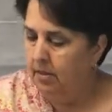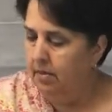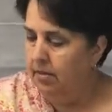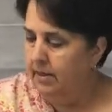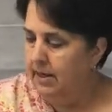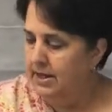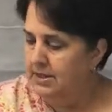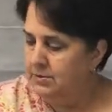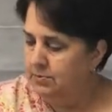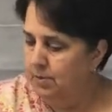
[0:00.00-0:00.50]

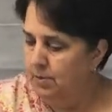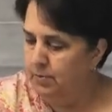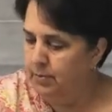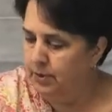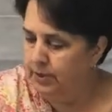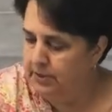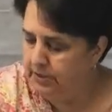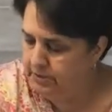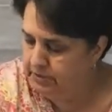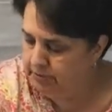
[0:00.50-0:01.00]
that's what we're
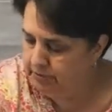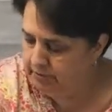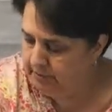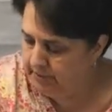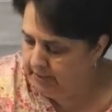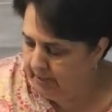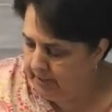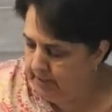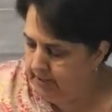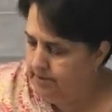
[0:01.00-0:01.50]
going to do
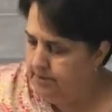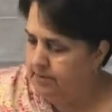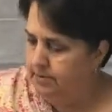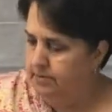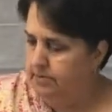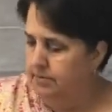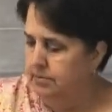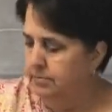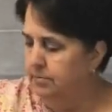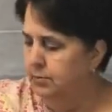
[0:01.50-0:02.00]
today.
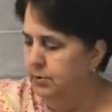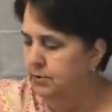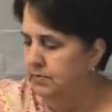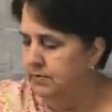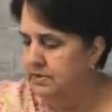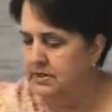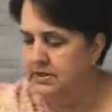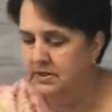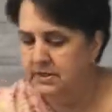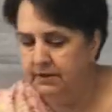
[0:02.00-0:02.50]
Move
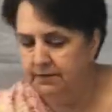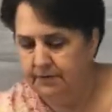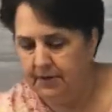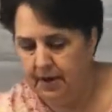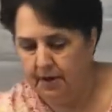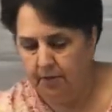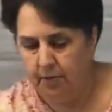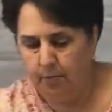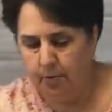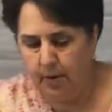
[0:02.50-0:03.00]
this stuff
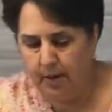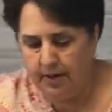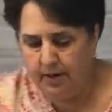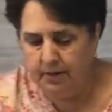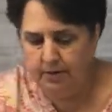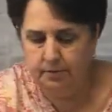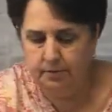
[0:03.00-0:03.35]
out of the way,